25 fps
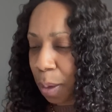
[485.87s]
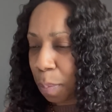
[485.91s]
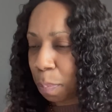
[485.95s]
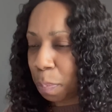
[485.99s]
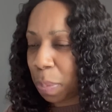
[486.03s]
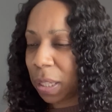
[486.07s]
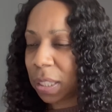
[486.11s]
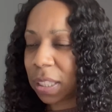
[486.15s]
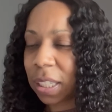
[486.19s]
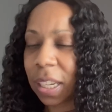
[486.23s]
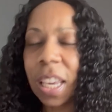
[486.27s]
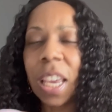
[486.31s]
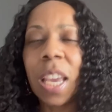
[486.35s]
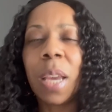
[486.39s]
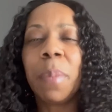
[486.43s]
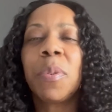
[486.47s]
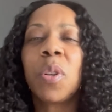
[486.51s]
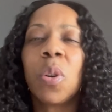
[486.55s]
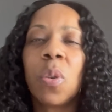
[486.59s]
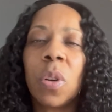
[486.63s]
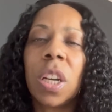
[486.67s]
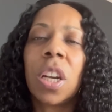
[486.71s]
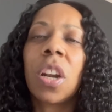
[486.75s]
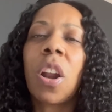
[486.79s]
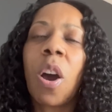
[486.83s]
but to keep
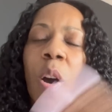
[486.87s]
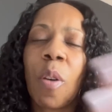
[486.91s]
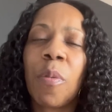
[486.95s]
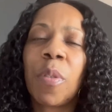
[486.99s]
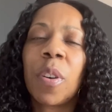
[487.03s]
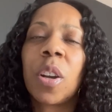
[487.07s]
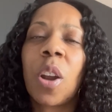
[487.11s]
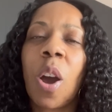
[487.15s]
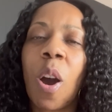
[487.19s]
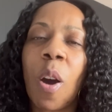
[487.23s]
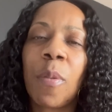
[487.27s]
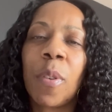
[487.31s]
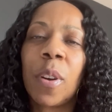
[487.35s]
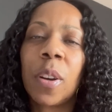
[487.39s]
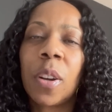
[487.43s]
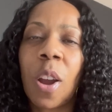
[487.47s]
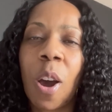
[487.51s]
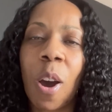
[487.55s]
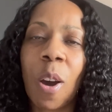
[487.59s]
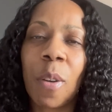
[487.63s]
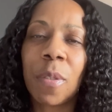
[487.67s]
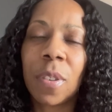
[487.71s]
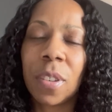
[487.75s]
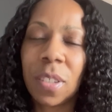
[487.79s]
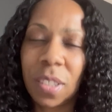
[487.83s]
doing it over and over and
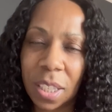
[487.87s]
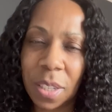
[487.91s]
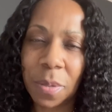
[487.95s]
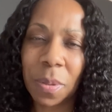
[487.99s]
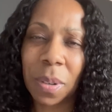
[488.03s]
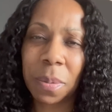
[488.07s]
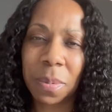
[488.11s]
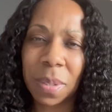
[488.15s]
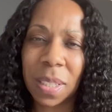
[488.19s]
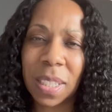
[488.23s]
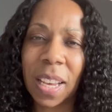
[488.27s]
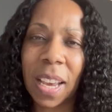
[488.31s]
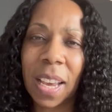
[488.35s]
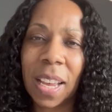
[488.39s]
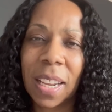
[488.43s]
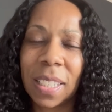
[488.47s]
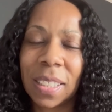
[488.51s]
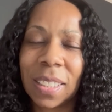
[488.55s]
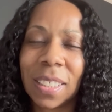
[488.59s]
over, you see what I'm saying?